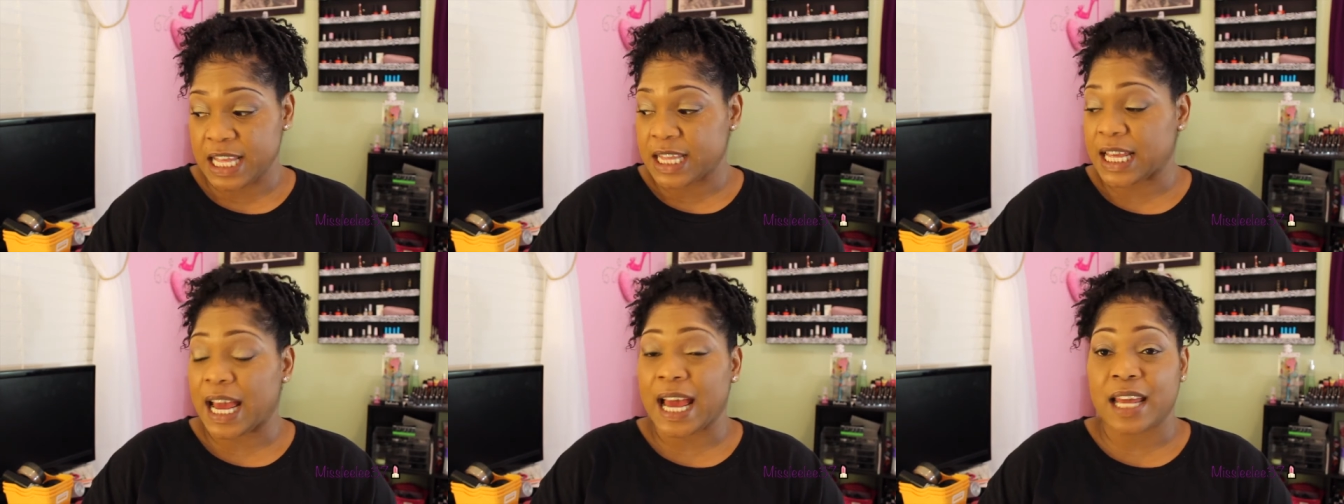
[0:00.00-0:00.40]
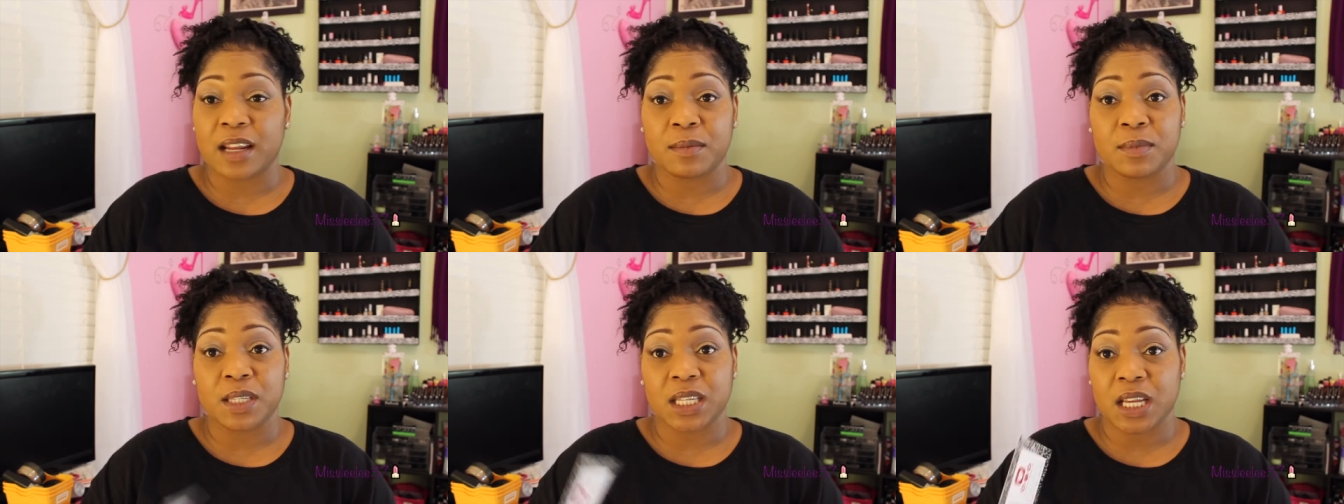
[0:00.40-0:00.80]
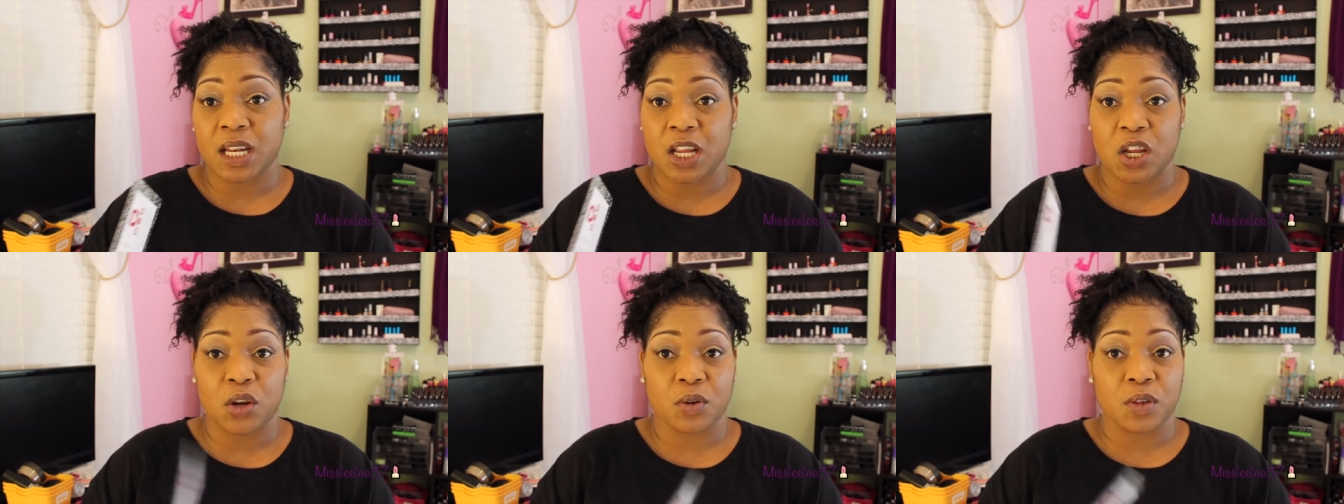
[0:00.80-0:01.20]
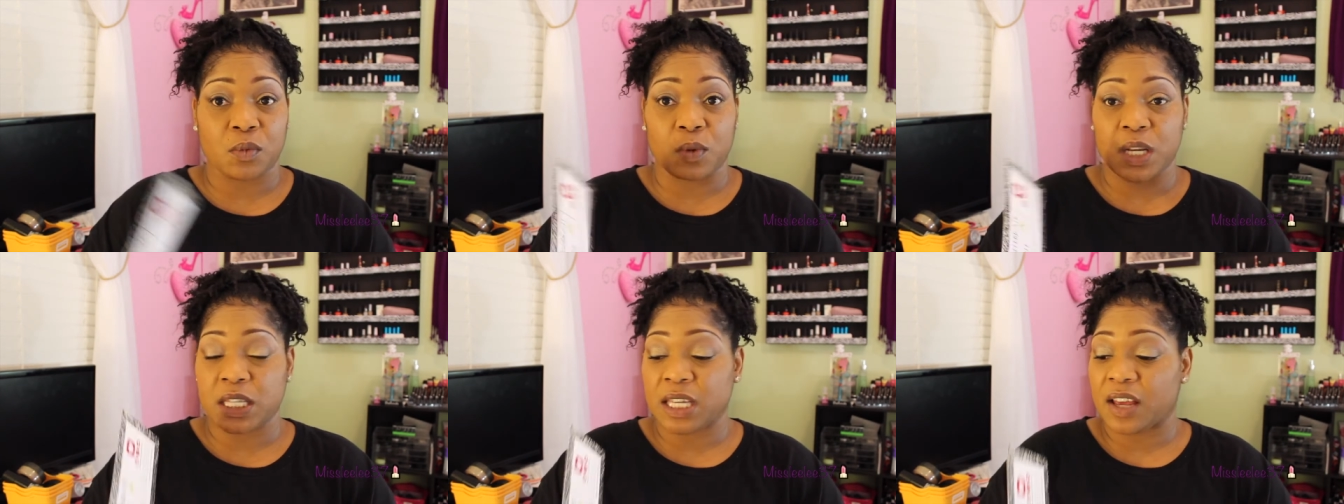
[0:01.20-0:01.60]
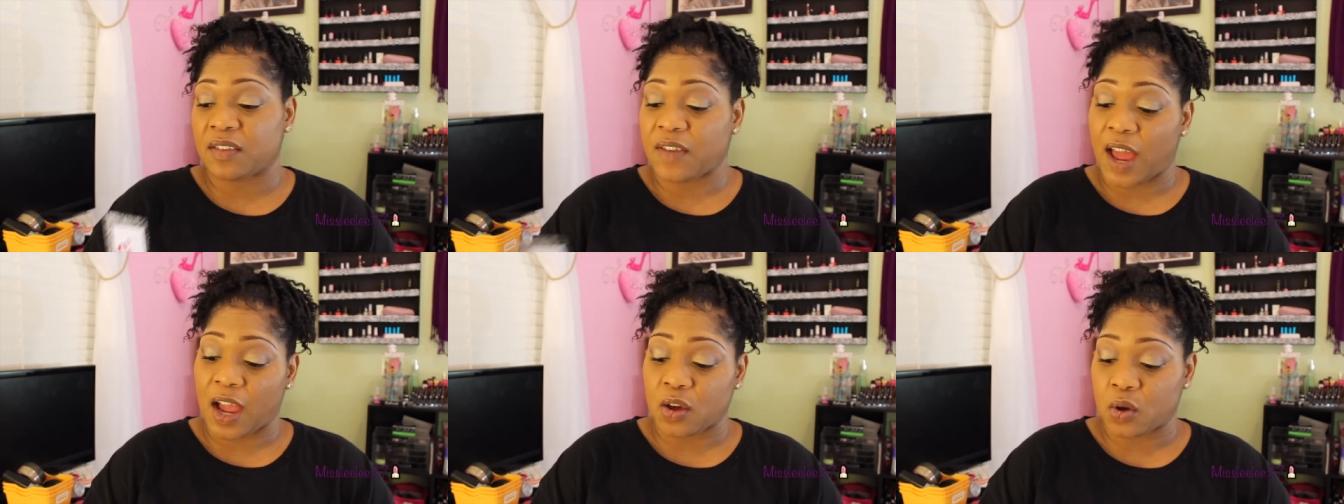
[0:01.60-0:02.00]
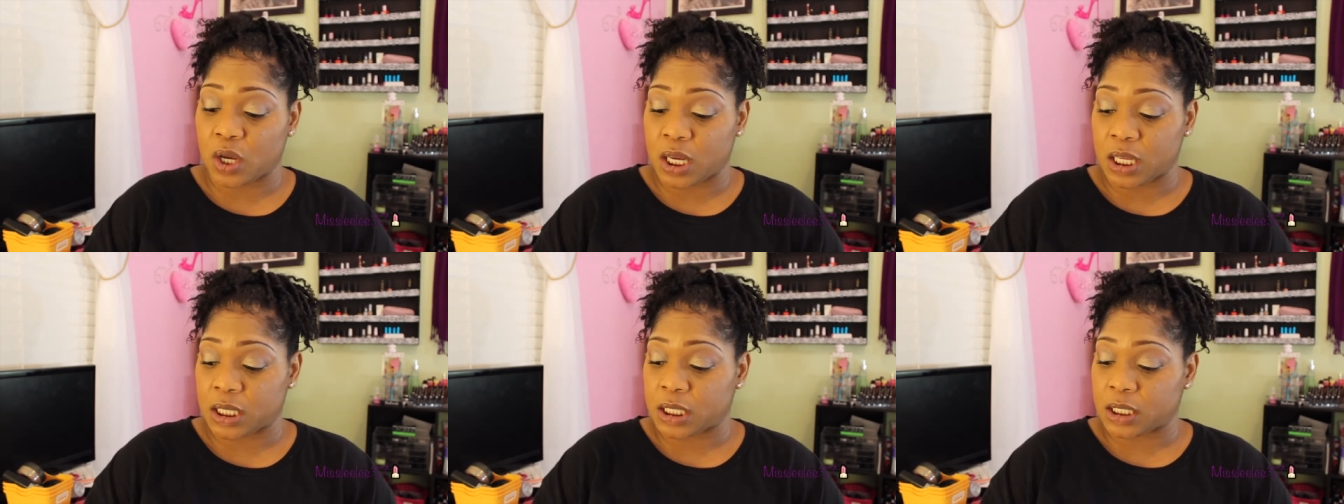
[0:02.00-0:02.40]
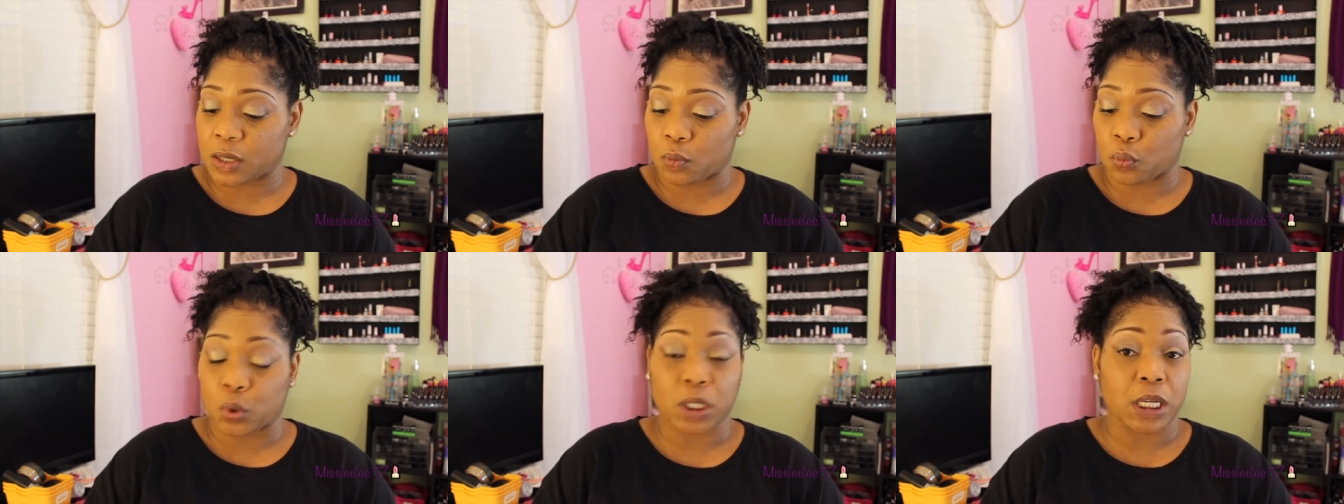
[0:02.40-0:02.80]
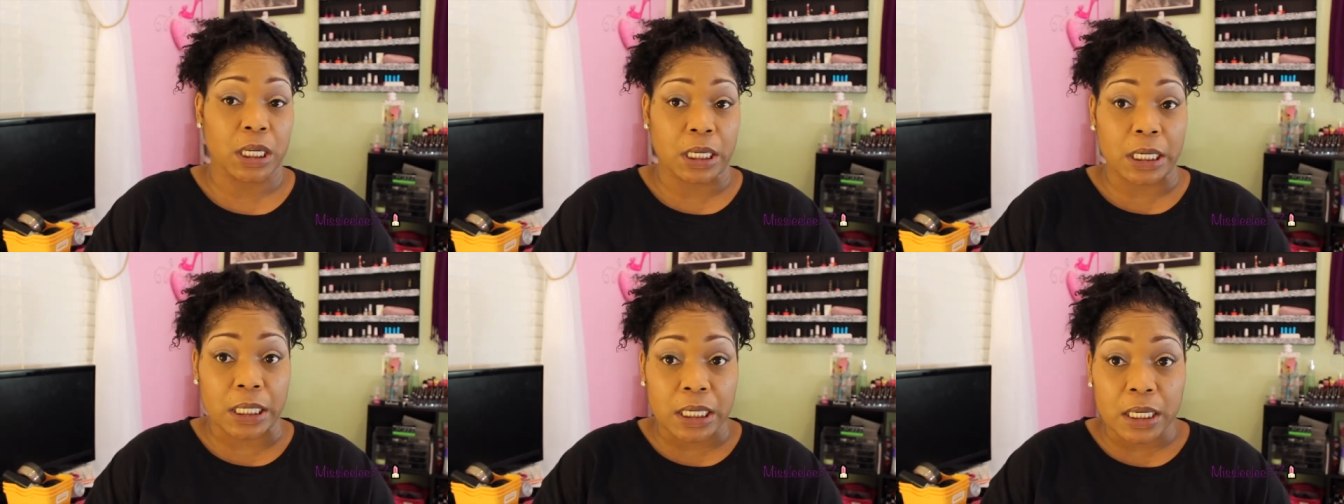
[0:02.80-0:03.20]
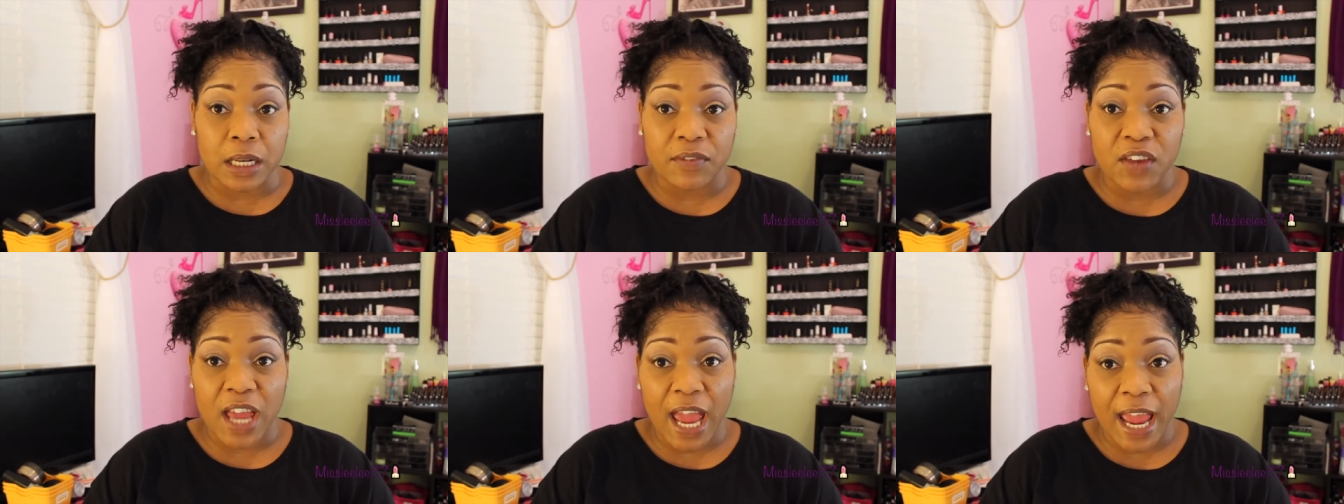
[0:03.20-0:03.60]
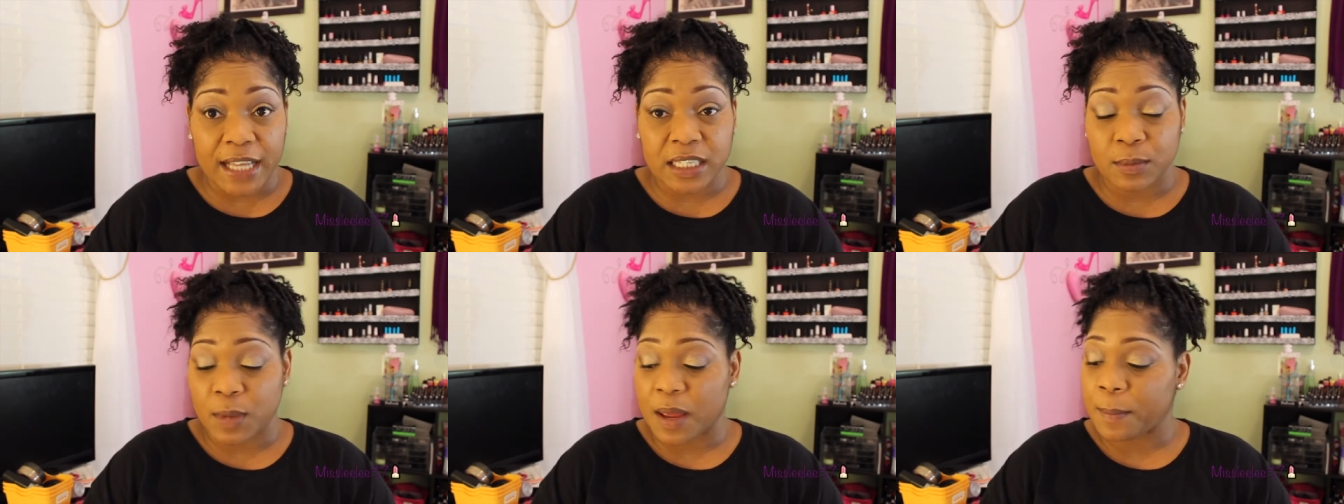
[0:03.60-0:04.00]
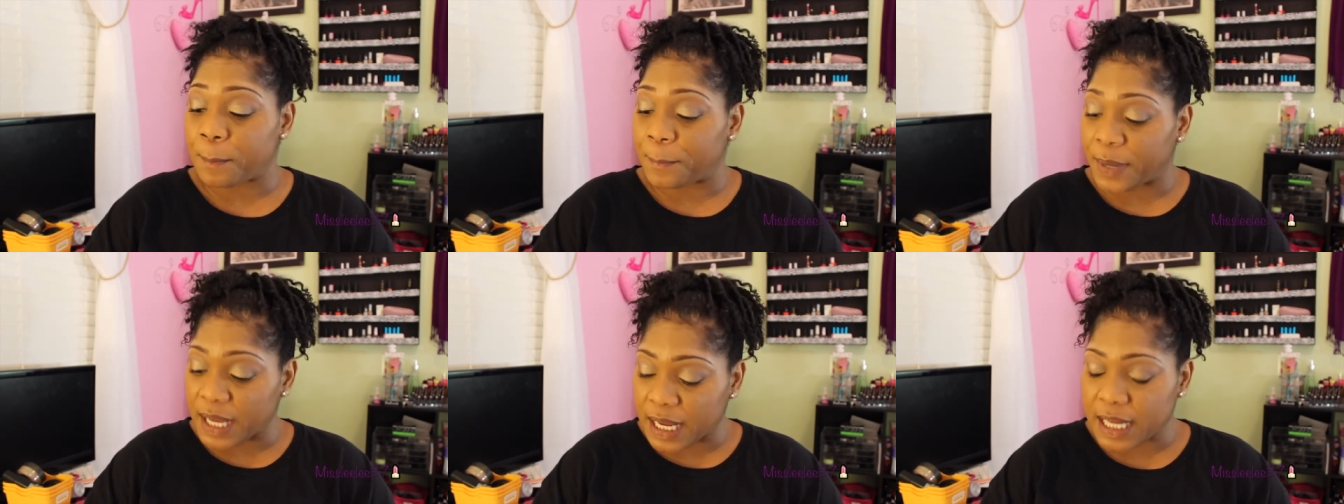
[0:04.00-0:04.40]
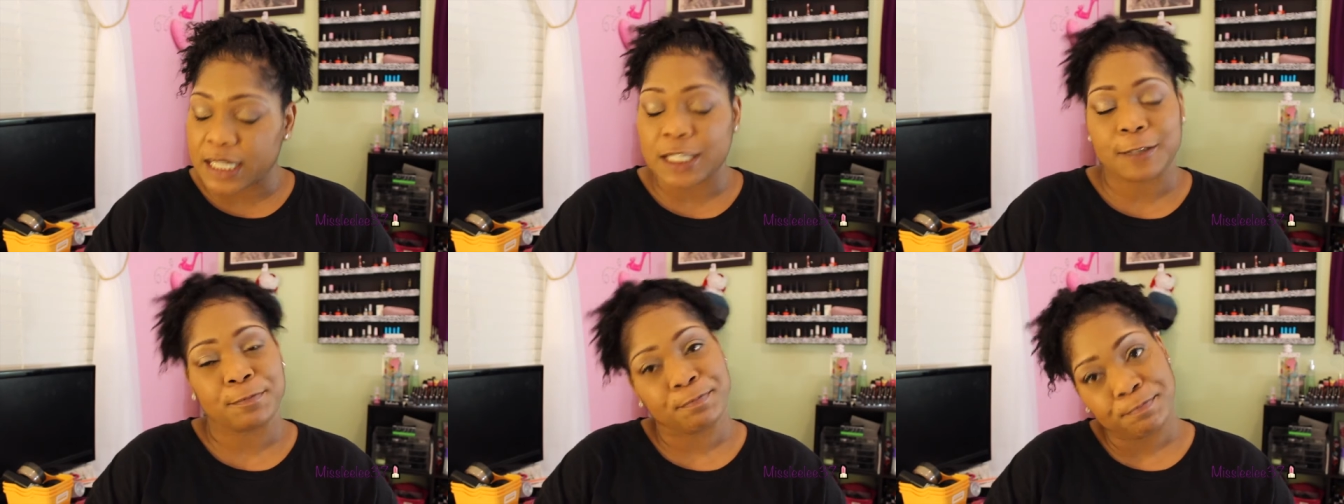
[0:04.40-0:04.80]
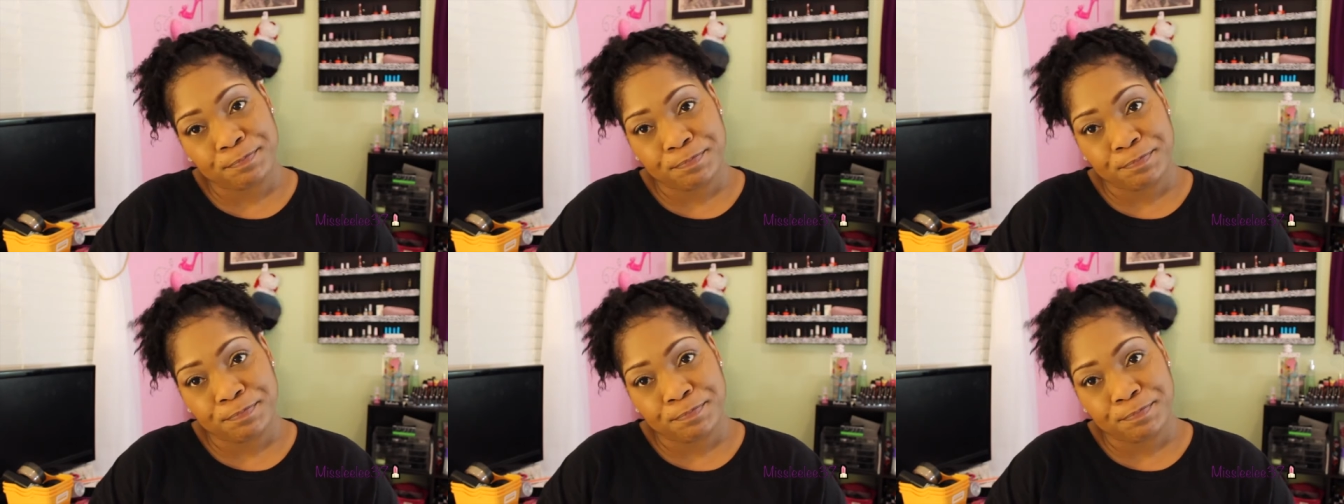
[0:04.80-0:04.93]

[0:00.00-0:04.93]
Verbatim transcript: The items in here, the retail value is really good if you ask me, but